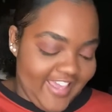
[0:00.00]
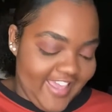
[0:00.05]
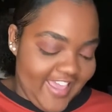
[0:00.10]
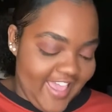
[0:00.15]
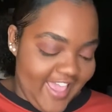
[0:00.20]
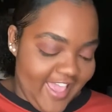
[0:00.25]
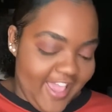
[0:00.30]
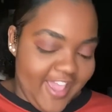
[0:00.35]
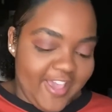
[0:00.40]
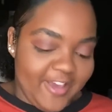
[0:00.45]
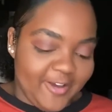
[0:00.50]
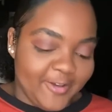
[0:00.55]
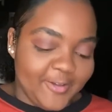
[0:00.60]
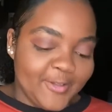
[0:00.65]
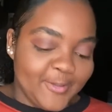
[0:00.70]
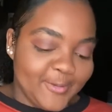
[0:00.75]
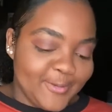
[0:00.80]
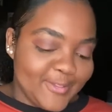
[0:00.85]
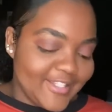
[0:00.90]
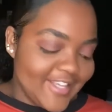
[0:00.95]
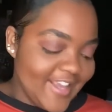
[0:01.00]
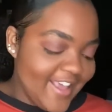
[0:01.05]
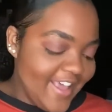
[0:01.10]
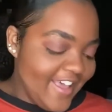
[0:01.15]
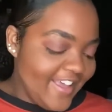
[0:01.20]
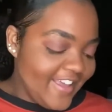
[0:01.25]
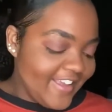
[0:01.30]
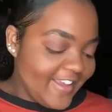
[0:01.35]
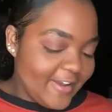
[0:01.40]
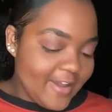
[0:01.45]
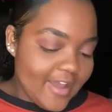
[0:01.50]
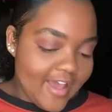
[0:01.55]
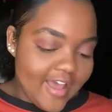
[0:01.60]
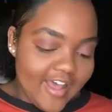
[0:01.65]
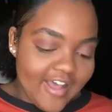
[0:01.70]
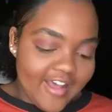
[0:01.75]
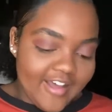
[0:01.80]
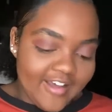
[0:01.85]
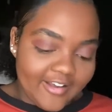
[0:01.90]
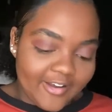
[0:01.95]
Hills
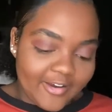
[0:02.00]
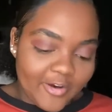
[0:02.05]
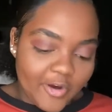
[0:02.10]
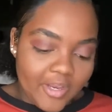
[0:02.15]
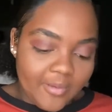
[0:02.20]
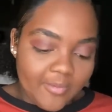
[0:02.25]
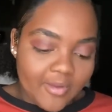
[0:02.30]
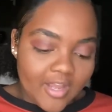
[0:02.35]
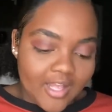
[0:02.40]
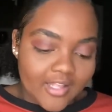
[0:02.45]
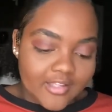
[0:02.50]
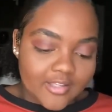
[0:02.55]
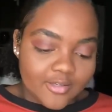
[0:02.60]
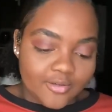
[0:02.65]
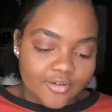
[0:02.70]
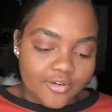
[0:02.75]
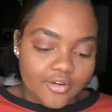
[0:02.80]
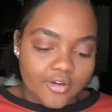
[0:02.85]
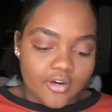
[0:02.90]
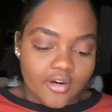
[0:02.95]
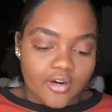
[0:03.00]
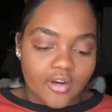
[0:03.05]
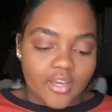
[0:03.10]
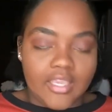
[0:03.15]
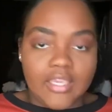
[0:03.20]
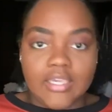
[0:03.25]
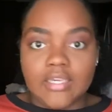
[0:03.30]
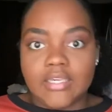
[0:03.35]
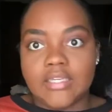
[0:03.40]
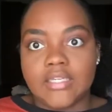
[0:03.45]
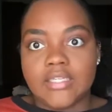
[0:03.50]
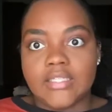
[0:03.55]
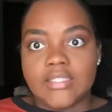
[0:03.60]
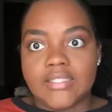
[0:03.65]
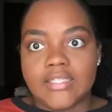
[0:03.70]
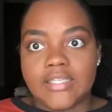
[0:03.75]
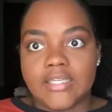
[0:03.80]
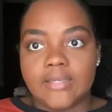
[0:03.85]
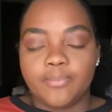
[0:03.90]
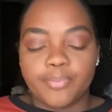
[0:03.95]
cream contour in
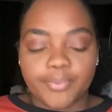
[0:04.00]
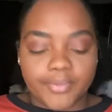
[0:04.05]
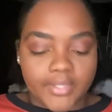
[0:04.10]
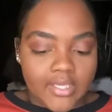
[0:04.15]
deep.